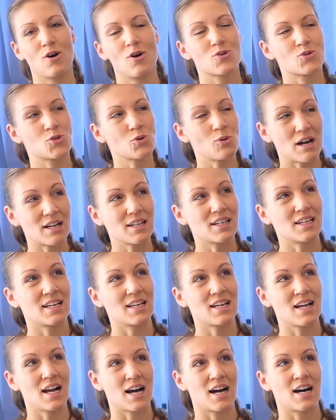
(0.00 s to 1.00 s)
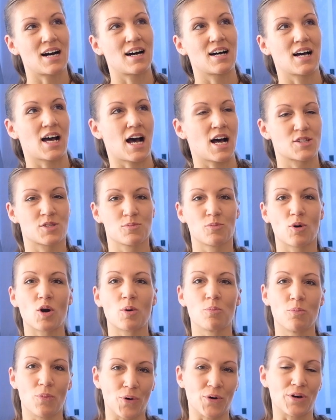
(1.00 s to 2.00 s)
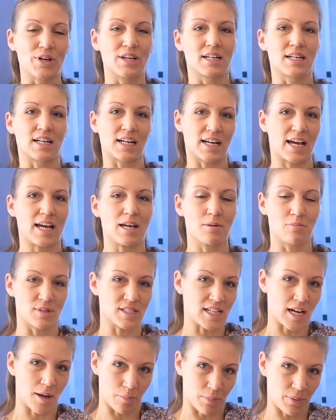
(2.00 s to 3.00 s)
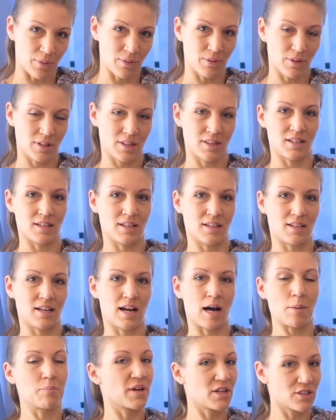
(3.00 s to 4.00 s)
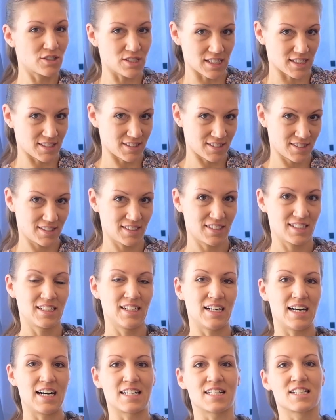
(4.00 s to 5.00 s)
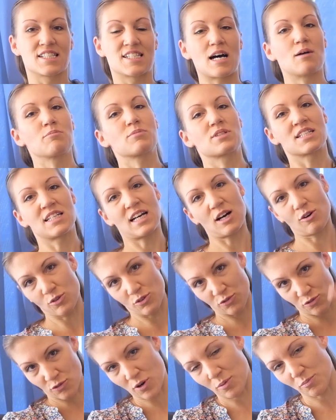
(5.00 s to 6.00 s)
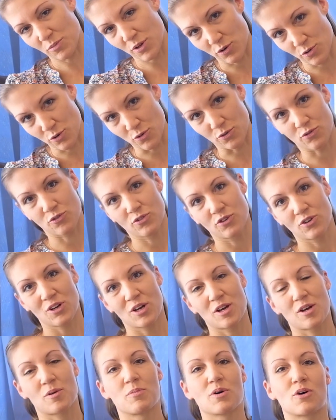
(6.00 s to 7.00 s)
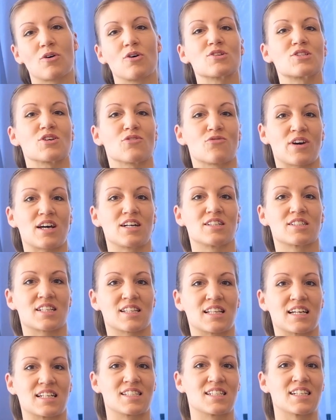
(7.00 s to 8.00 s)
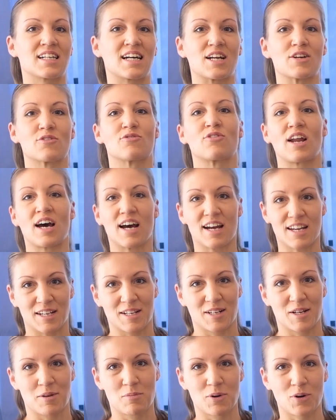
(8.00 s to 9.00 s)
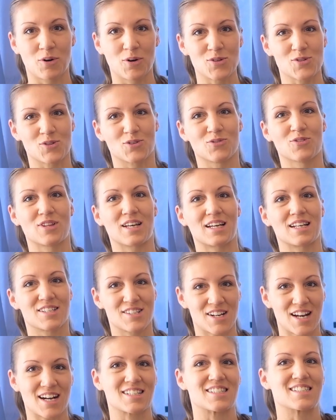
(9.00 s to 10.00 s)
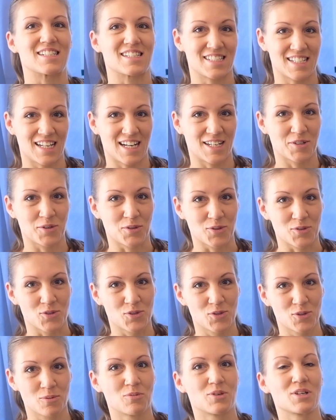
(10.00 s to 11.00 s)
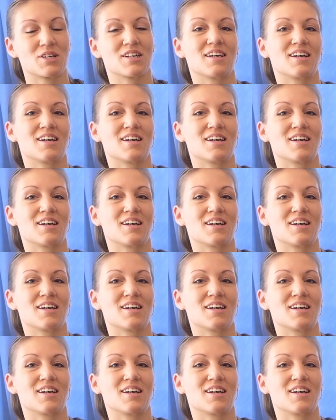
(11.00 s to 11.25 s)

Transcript: So one day, a small boy climbed up a building and jumped down from the roof because he felt that he can fly because of the drugs that he had consumed.